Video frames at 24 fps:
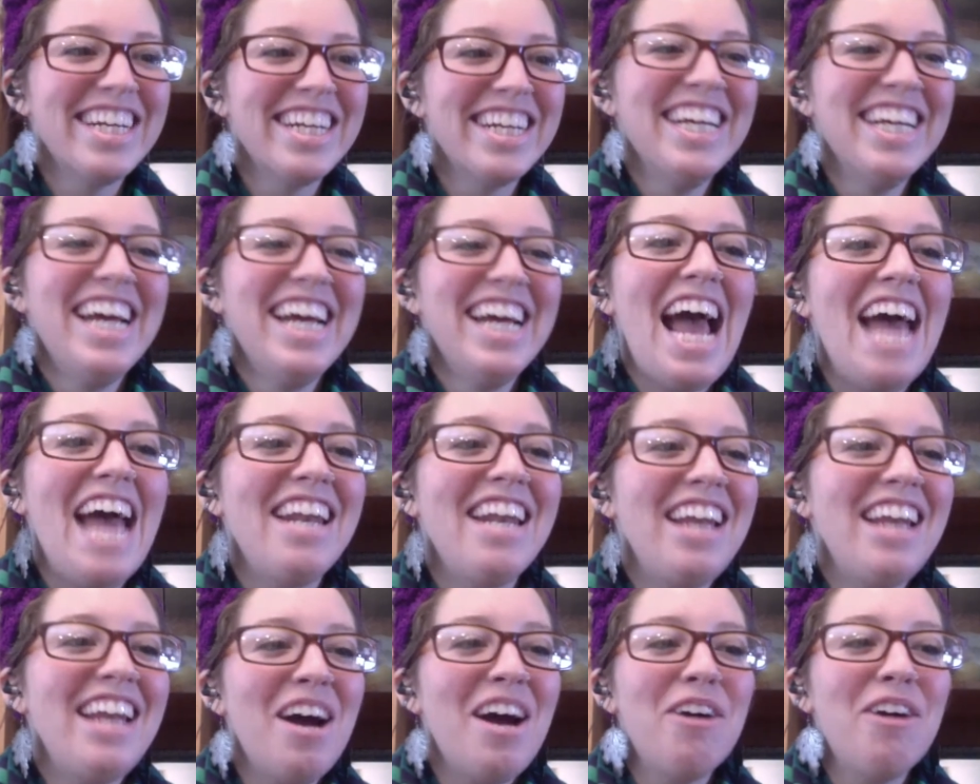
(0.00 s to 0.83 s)
And
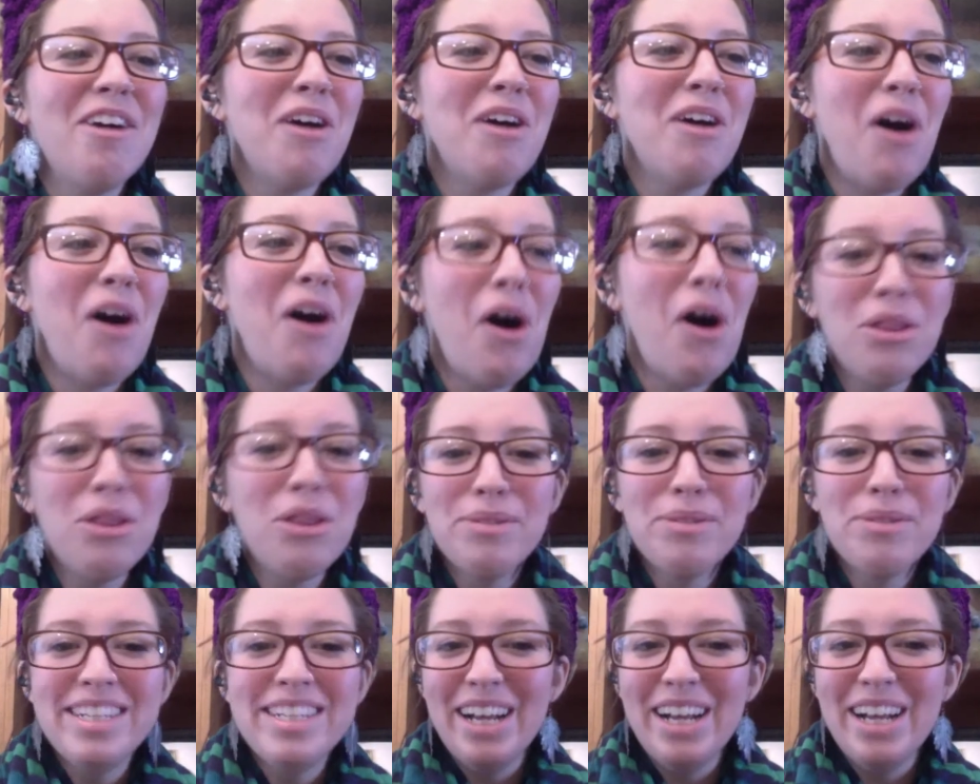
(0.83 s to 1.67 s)
now all the
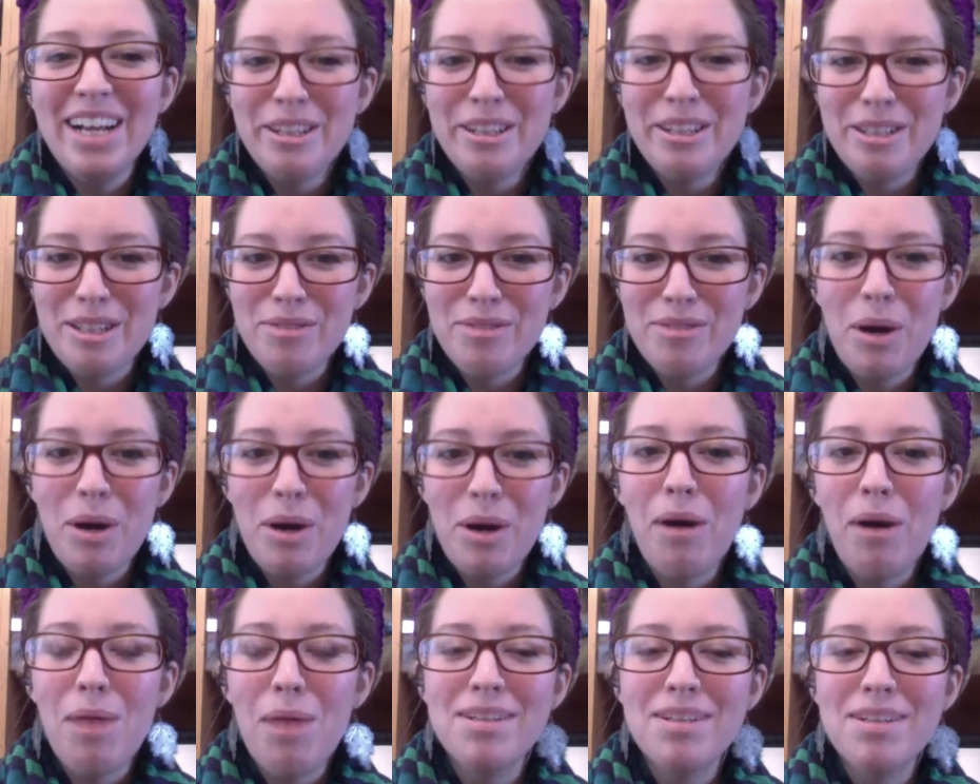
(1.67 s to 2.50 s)
retailers have
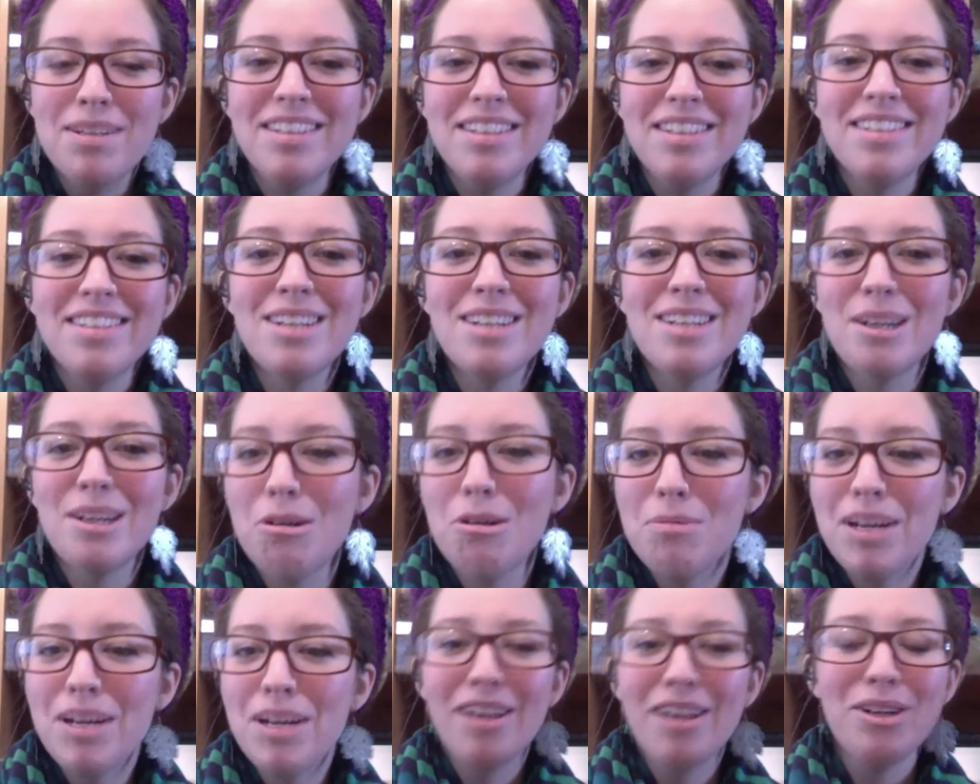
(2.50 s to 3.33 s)
co-opted this term
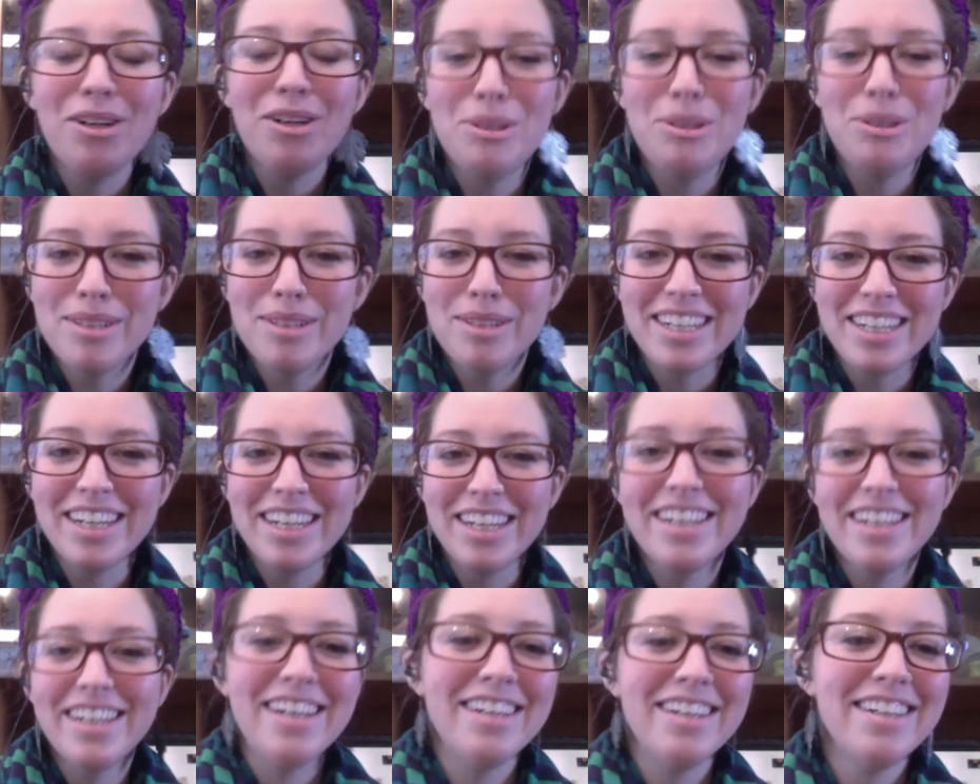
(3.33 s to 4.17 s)
and they're using it,
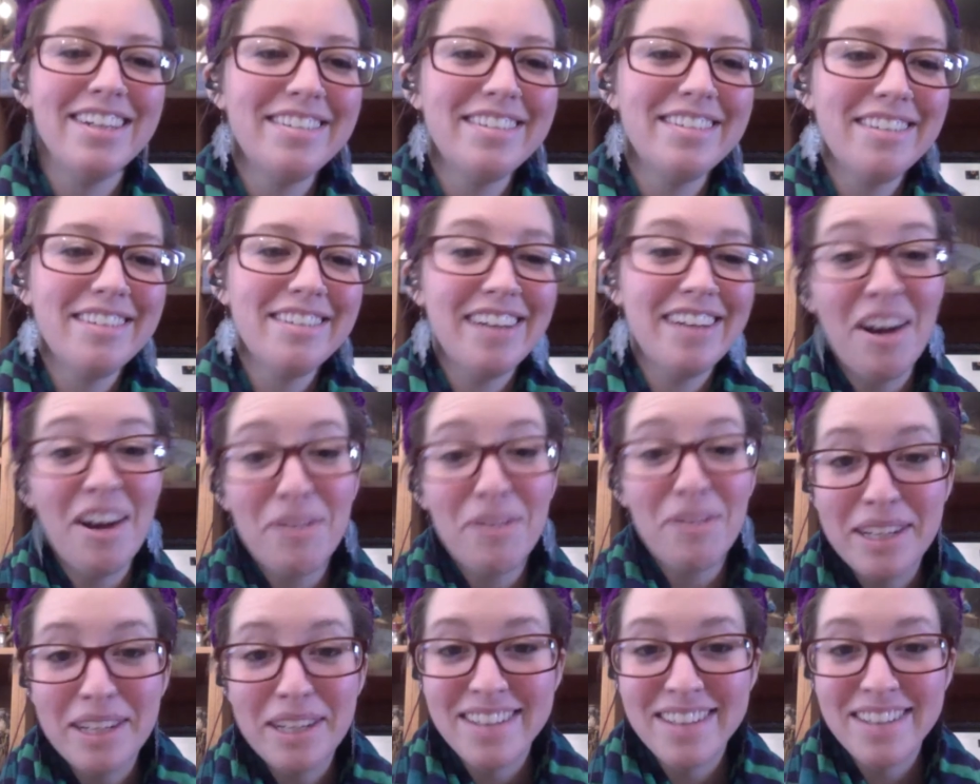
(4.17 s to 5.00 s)
and now
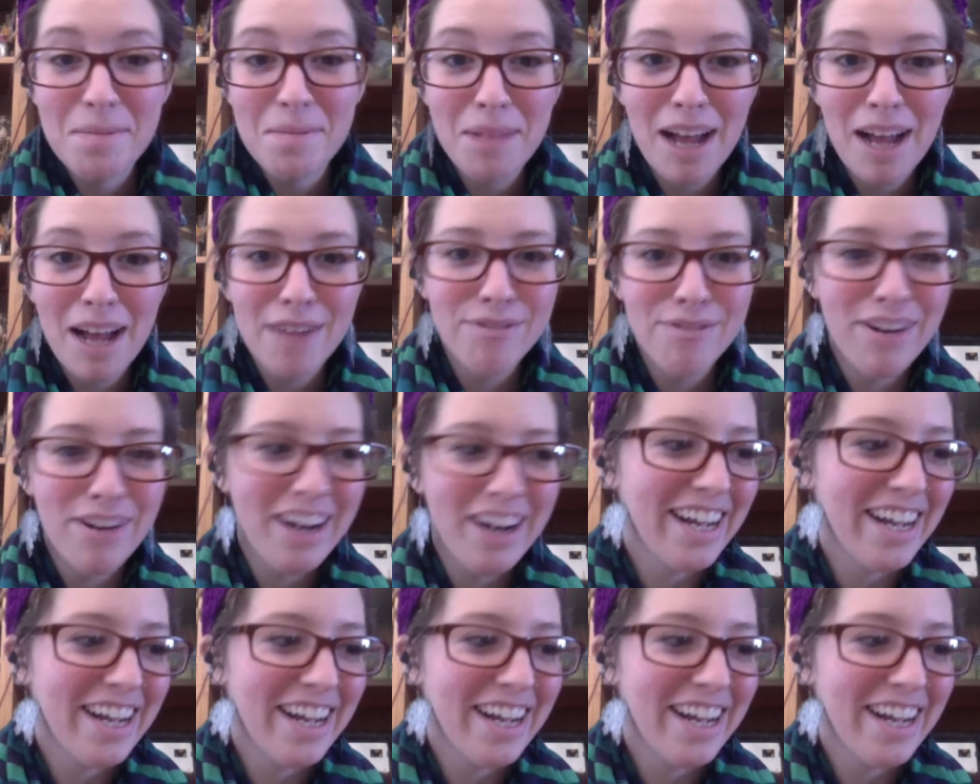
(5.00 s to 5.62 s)
we say Black Friday.